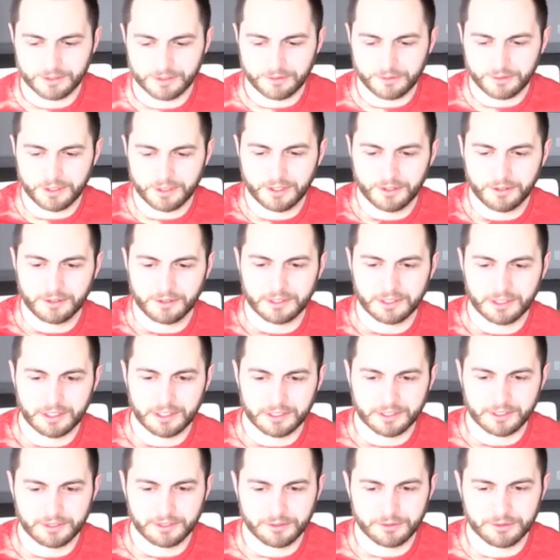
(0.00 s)
throwing out a lot
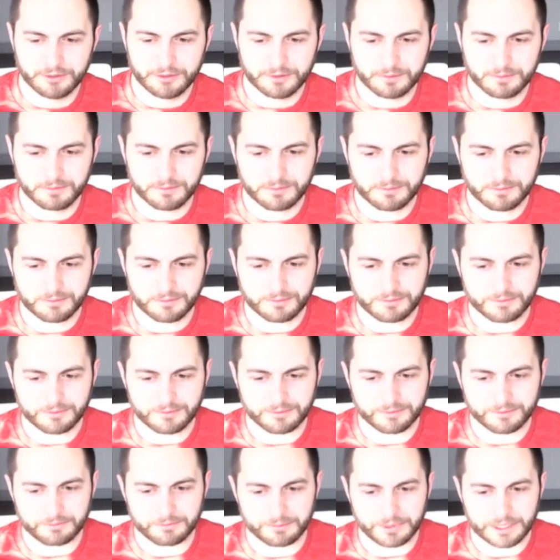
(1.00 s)
of huge,
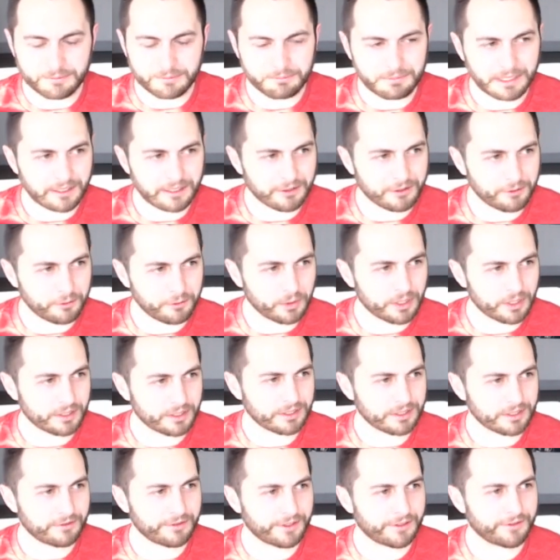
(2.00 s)
big medical
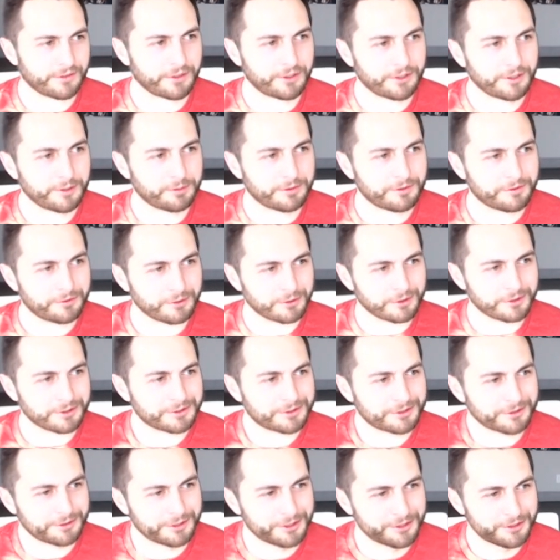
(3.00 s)
words I've never heard before.
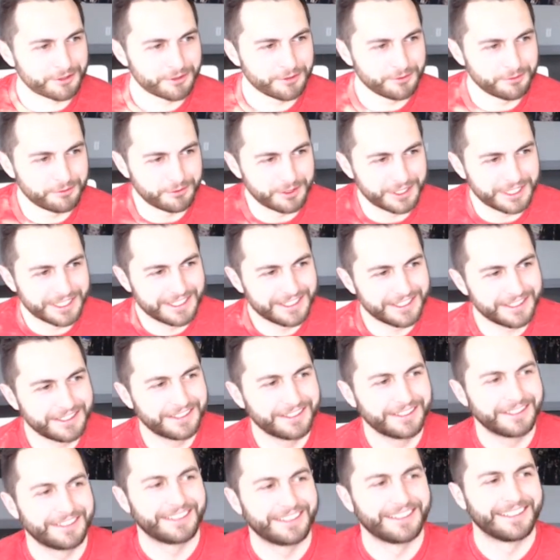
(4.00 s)
So did you read,
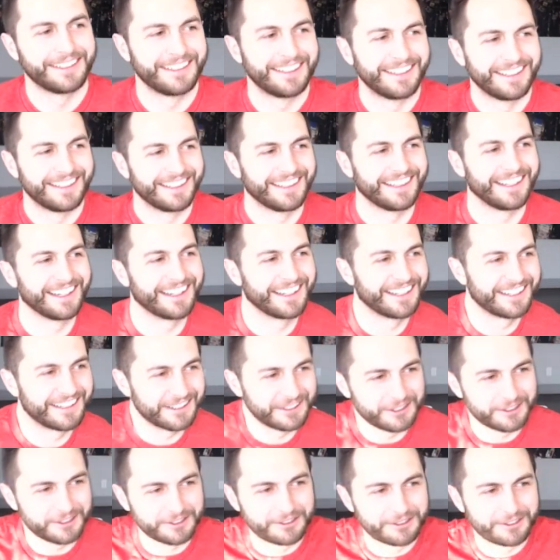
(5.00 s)
like,
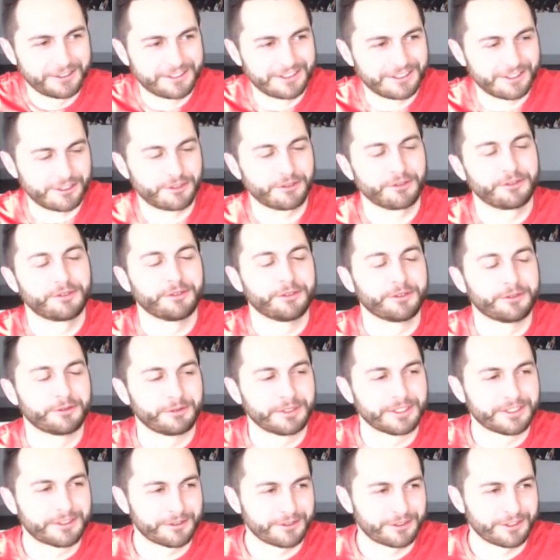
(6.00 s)
did you do your
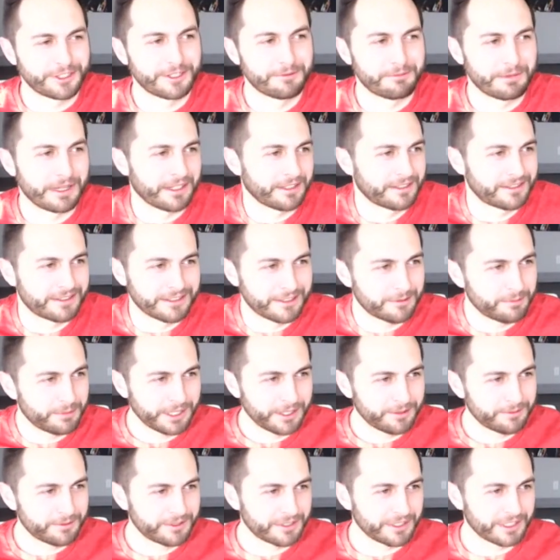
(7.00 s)
research in medicine a
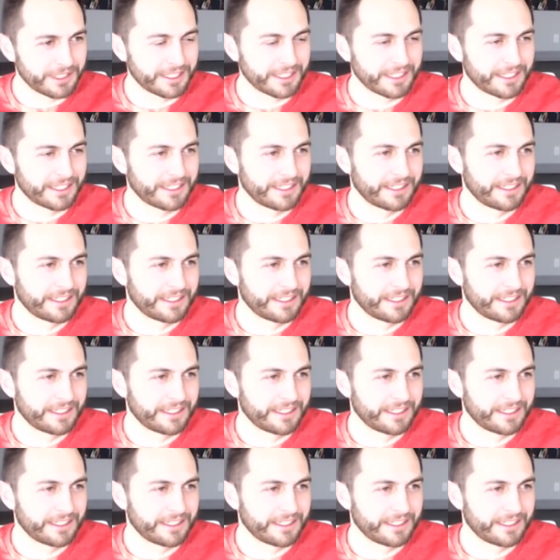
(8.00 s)
bit to like?